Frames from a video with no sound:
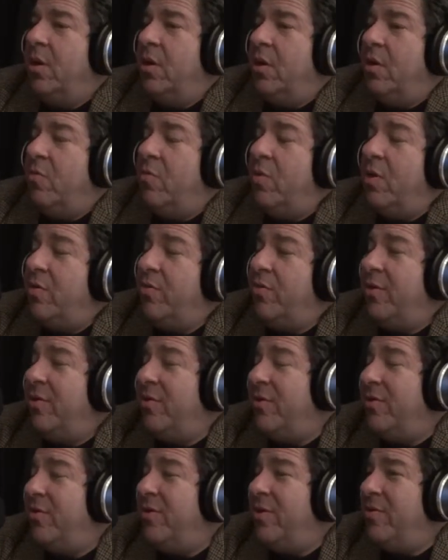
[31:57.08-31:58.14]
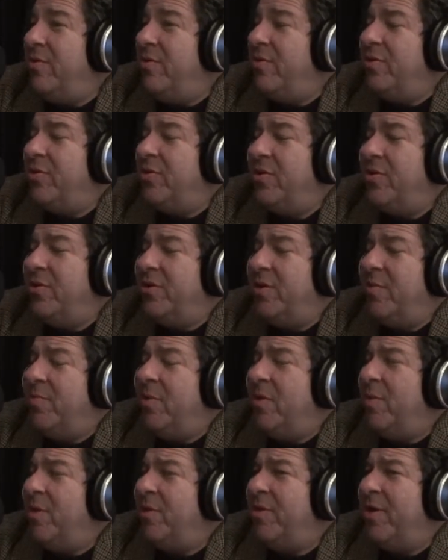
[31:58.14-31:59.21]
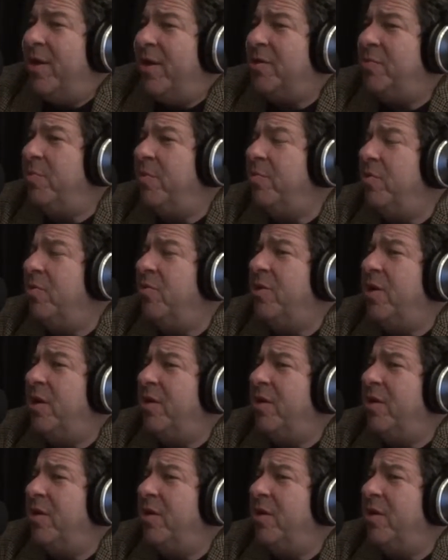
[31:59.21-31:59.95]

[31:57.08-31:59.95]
Well, then you're going to say the same thing about the tax people who take